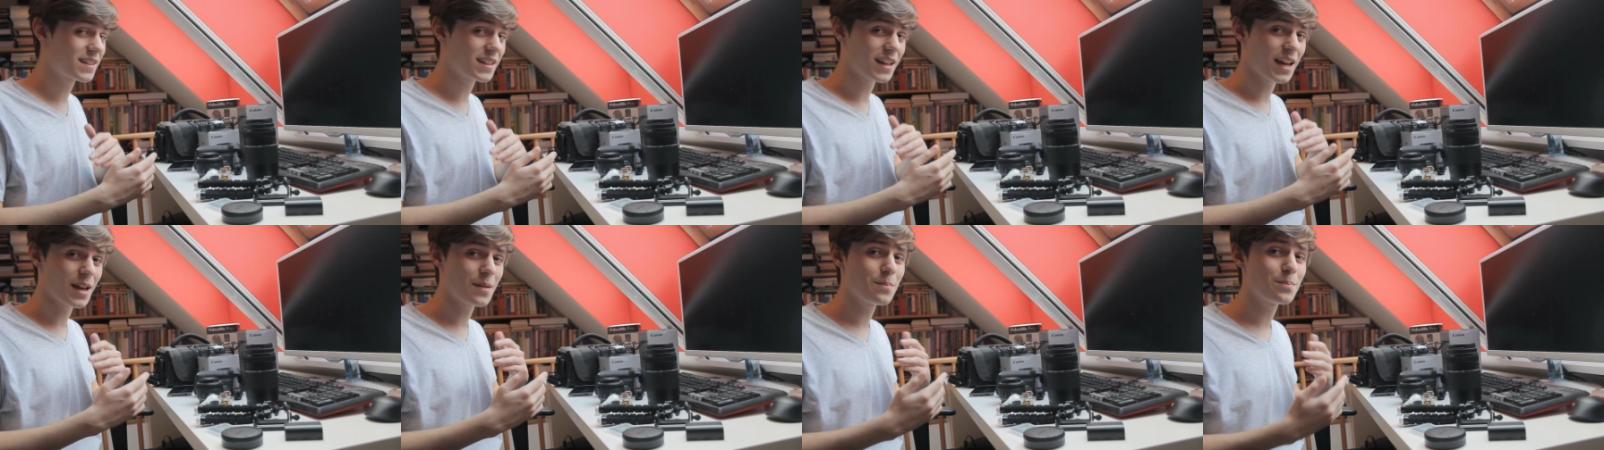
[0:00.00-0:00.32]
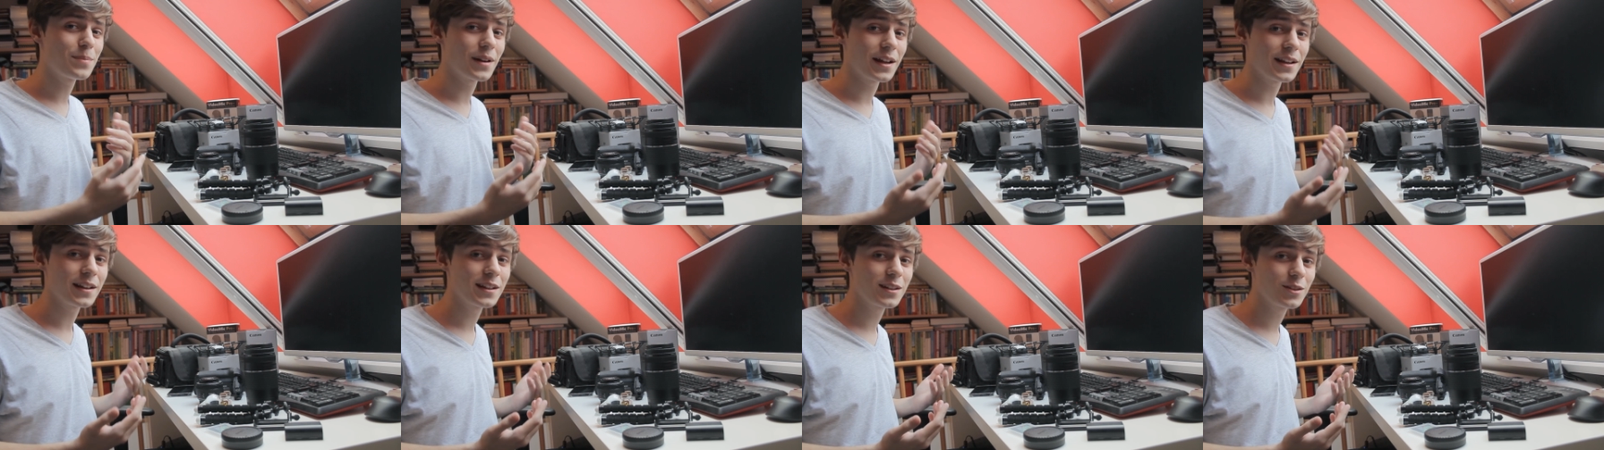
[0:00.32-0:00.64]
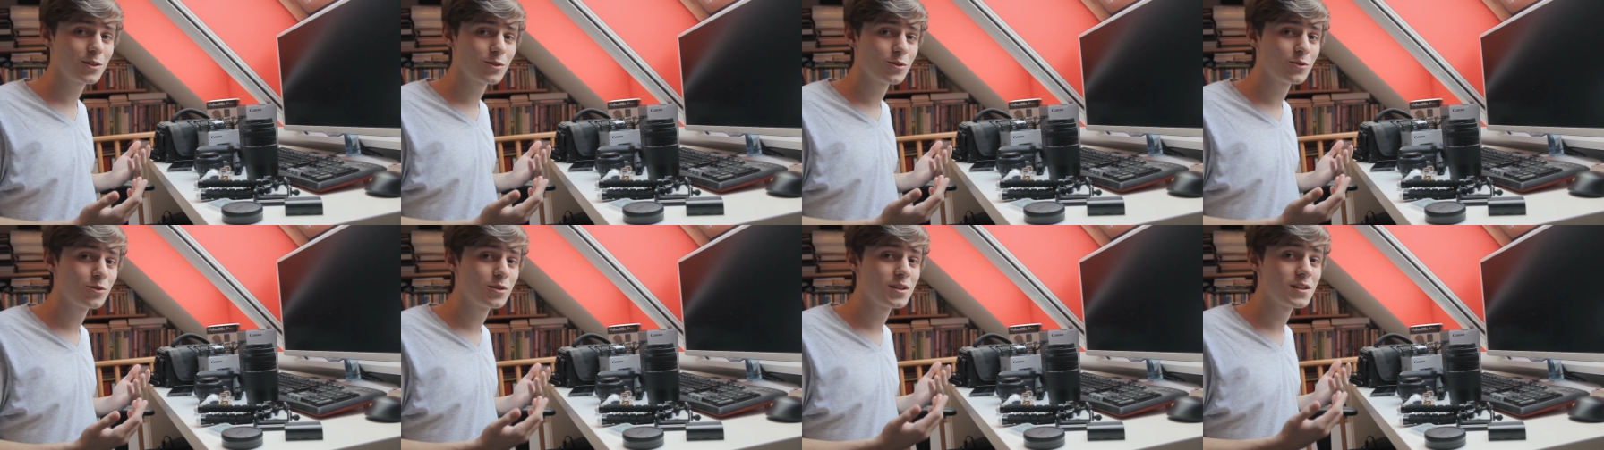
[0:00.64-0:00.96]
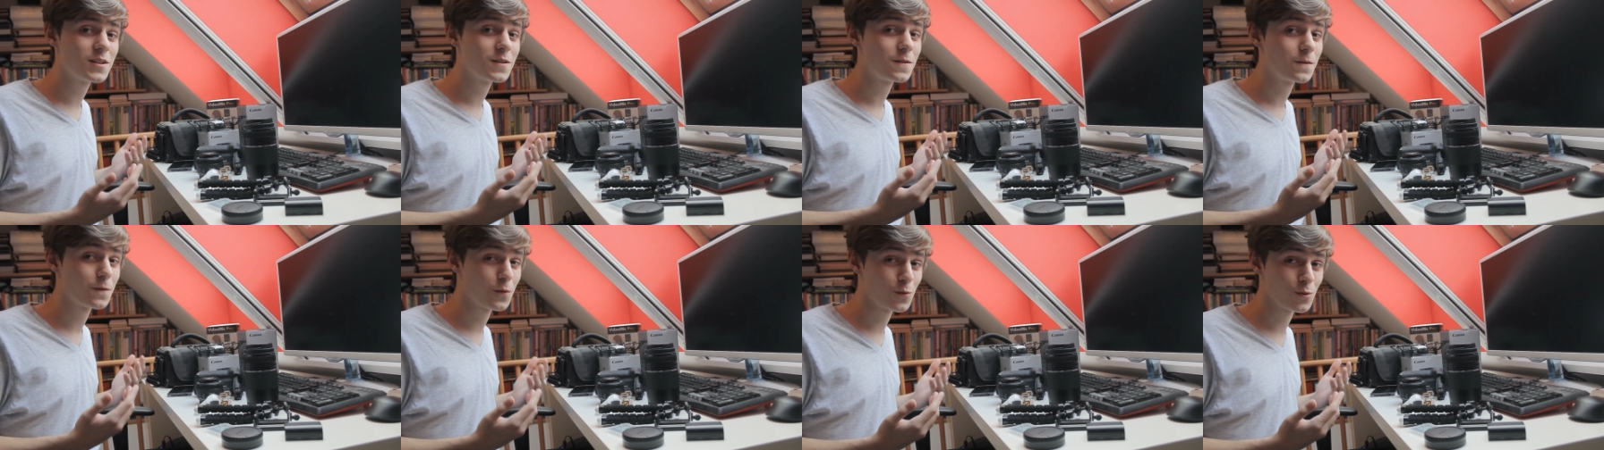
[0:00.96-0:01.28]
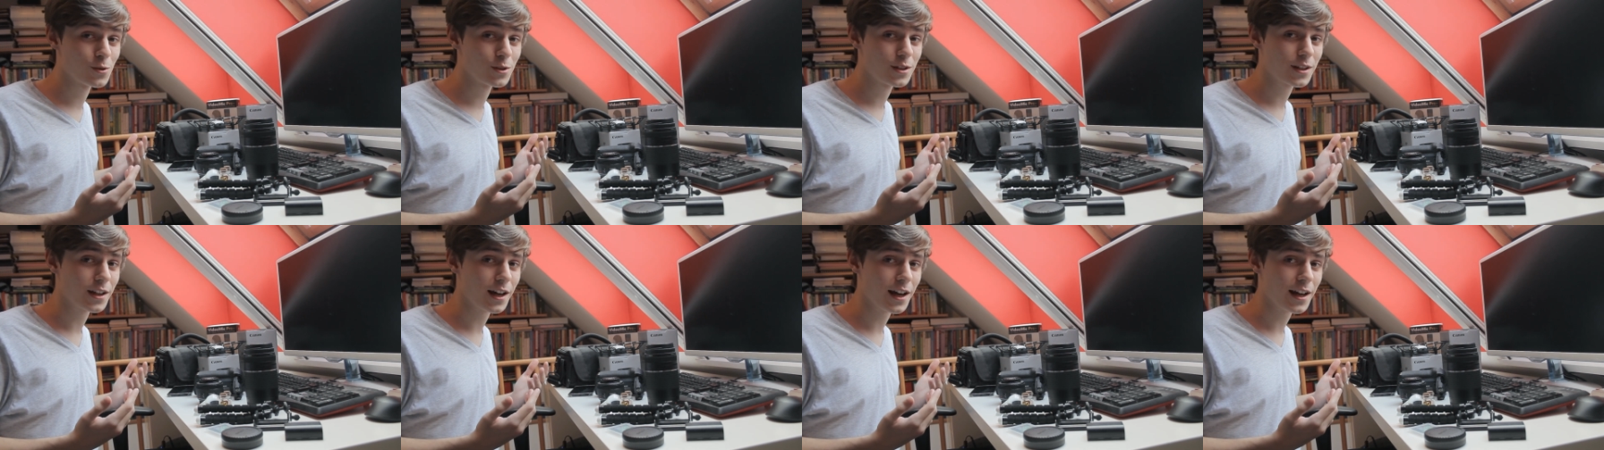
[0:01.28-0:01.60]
I'm planning to do this
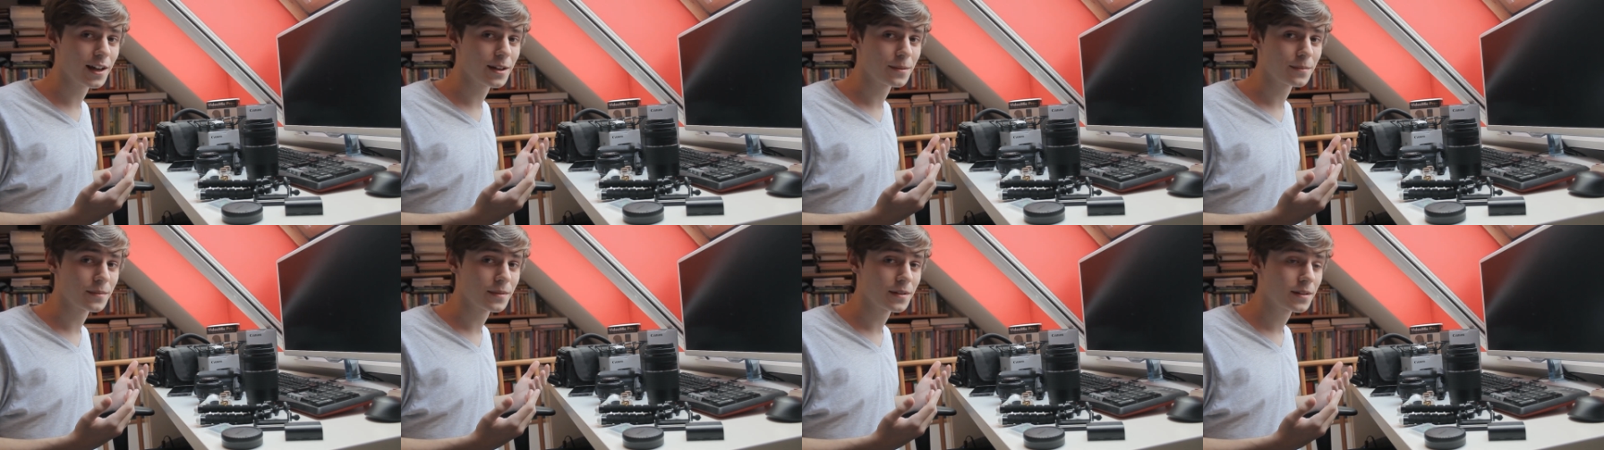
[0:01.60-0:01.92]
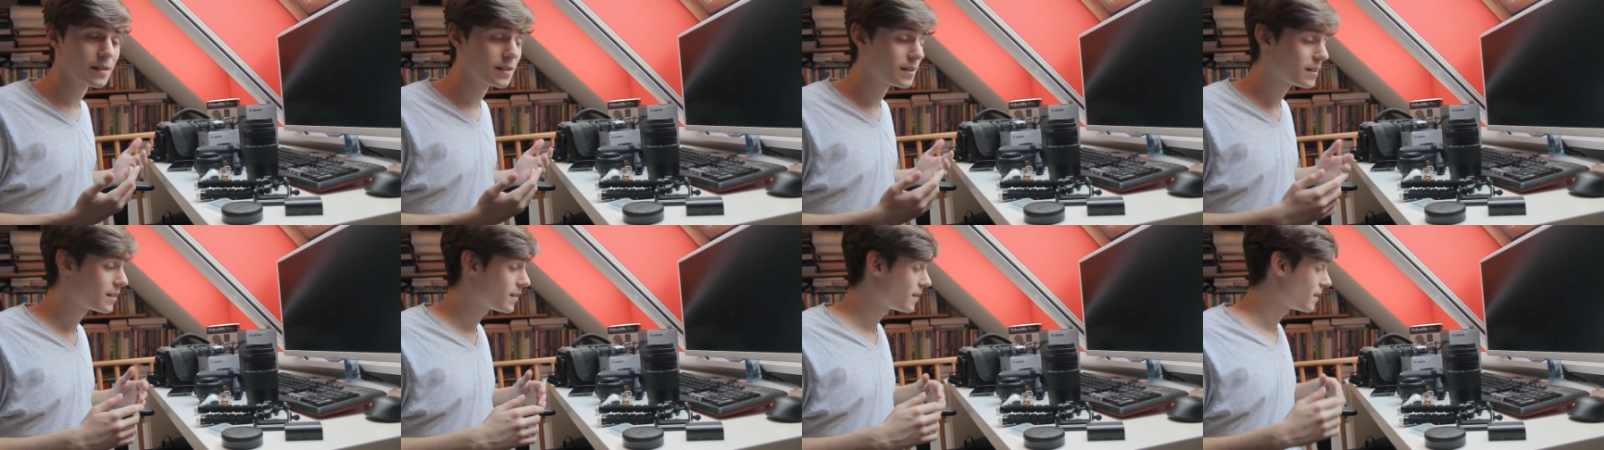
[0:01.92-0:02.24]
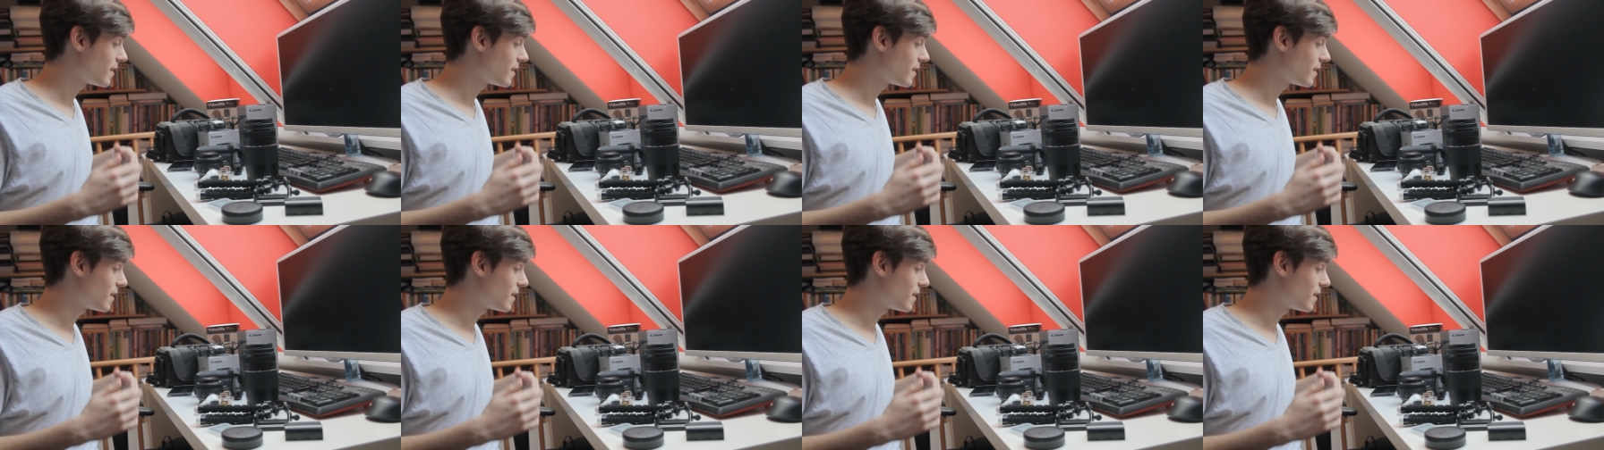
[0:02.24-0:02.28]
full time.